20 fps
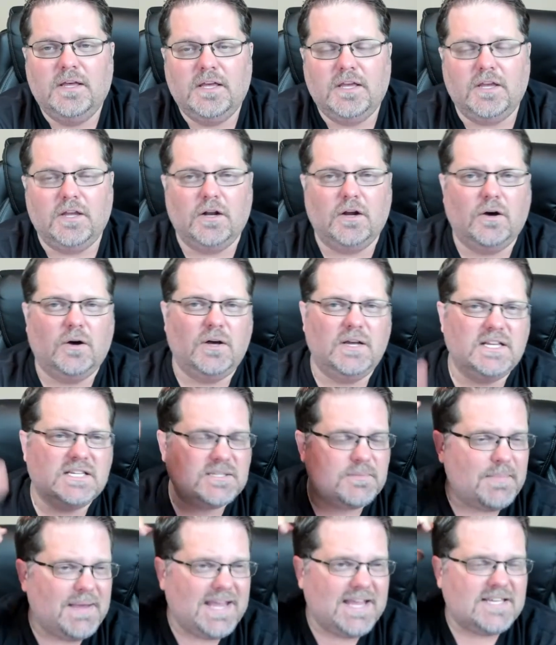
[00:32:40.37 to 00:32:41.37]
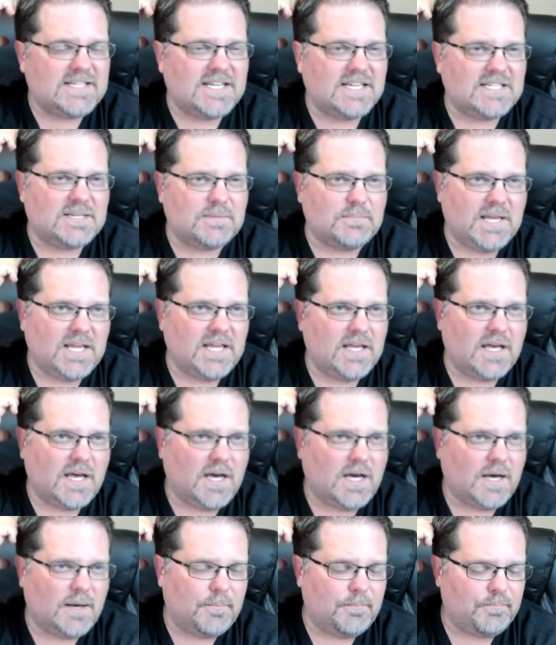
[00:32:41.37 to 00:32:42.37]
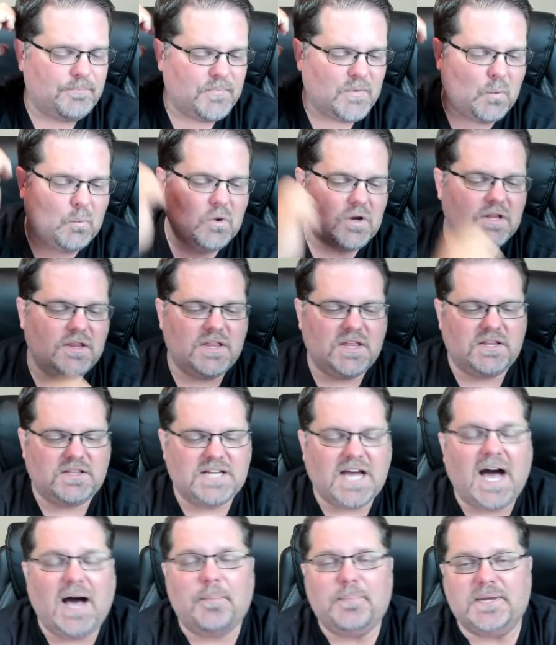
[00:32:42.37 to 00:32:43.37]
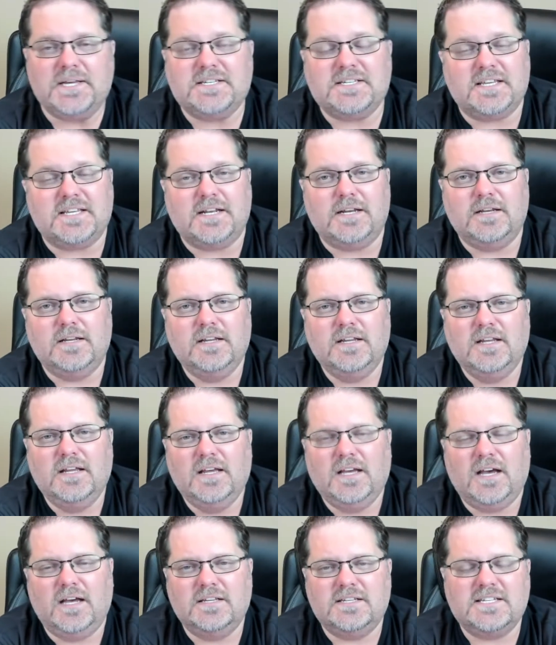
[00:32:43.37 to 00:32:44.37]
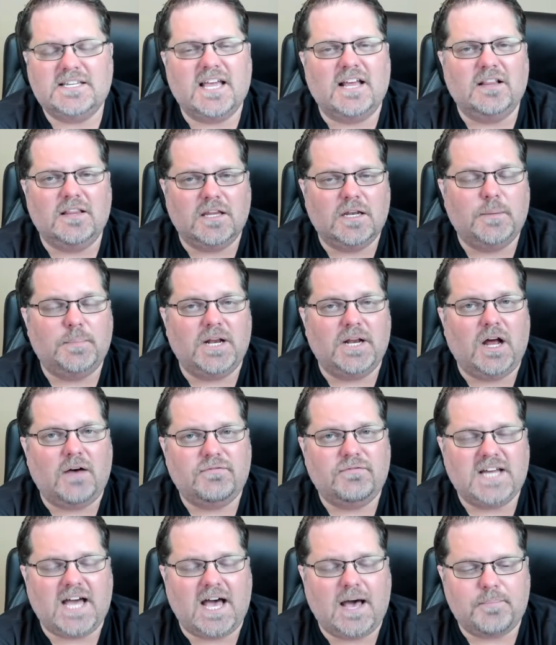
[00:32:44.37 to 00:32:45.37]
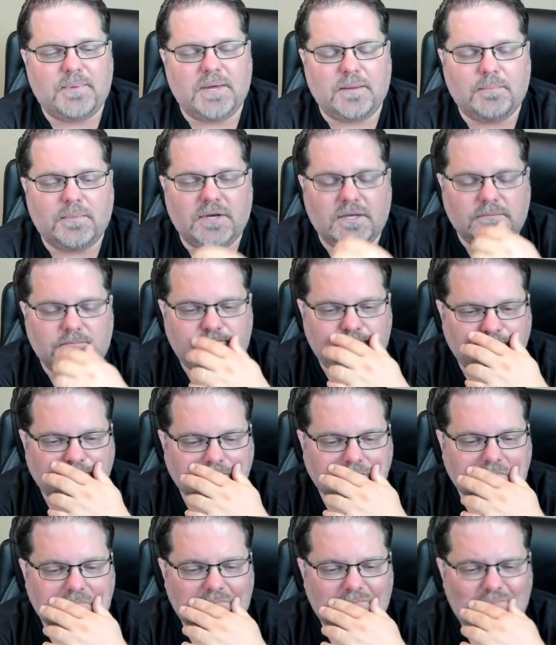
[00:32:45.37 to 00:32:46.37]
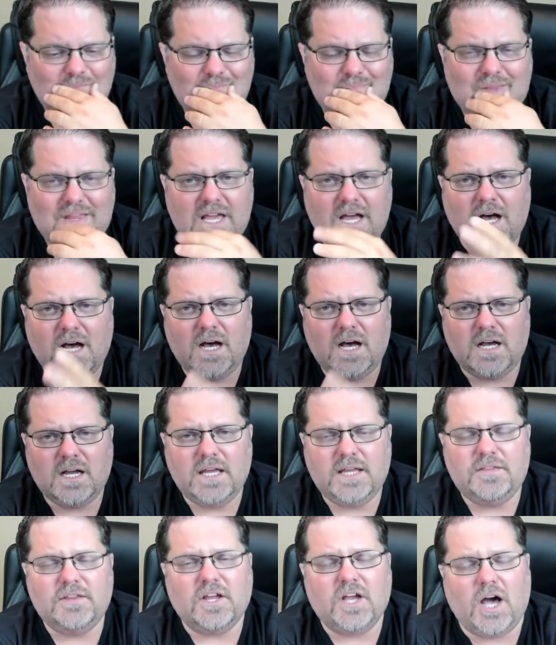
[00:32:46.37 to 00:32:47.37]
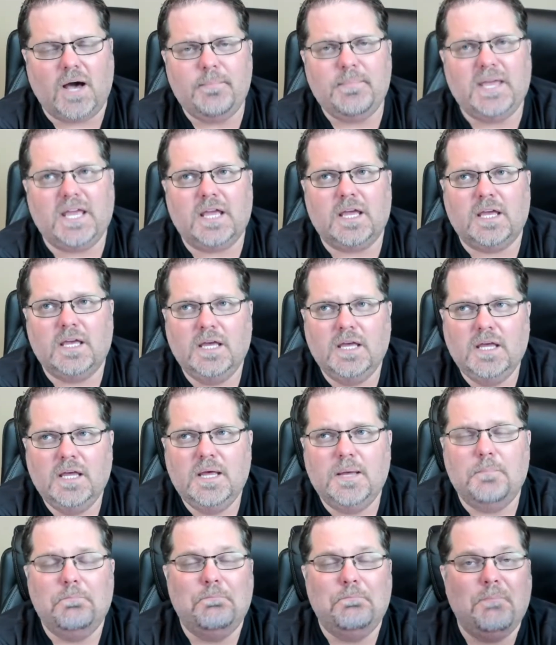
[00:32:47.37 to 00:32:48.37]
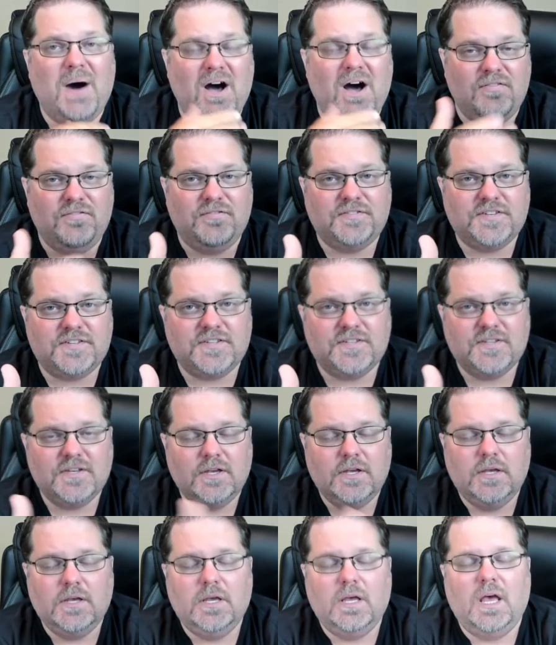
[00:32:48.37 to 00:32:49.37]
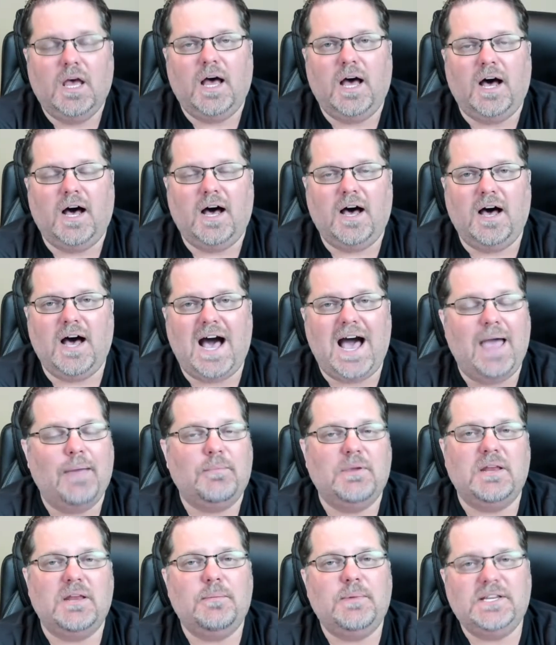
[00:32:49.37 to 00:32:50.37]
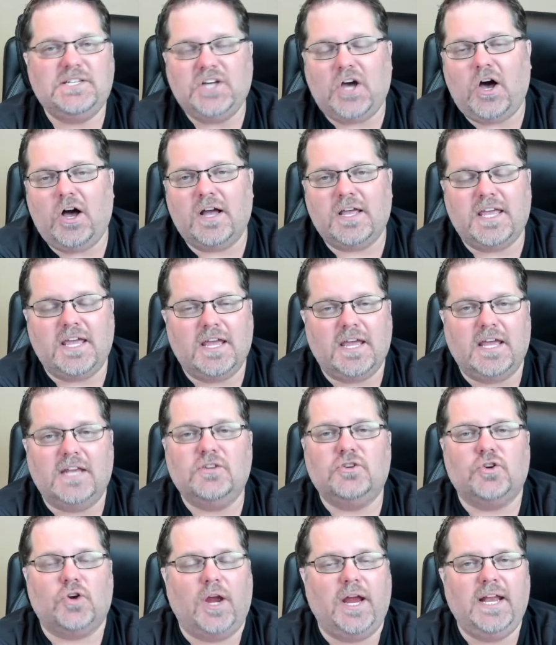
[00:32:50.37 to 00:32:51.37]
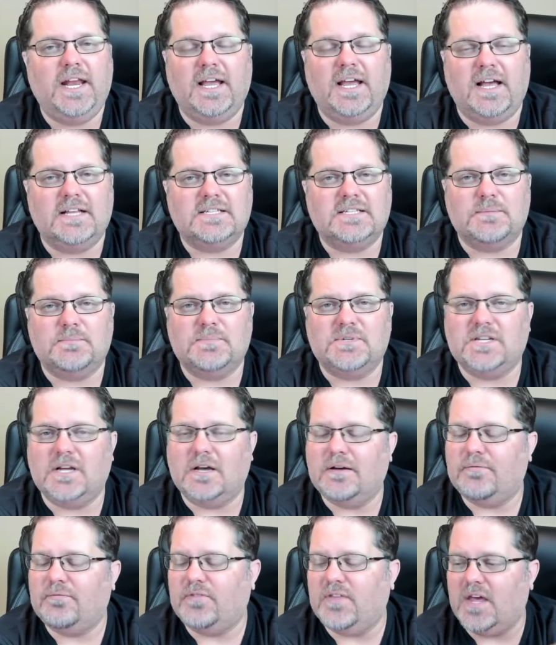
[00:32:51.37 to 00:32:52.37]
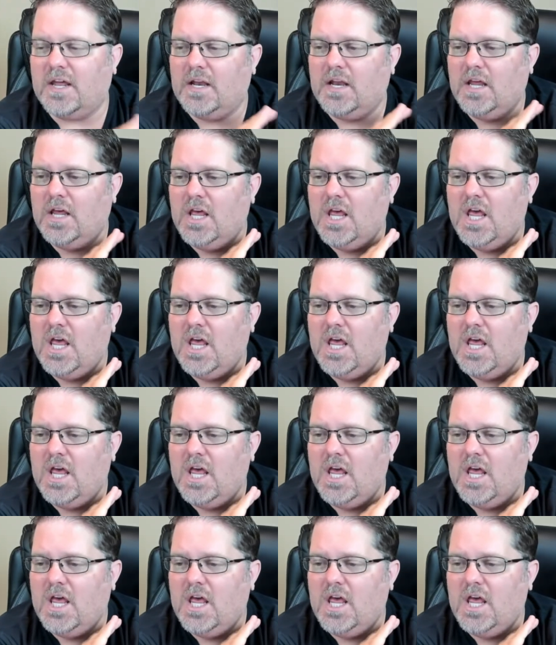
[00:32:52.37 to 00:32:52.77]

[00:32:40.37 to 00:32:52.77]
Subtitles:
It's amazing to me. One of the topics that is kind of a little bit off topic, but in the coming months, I'm going to be talking and training on some stuff that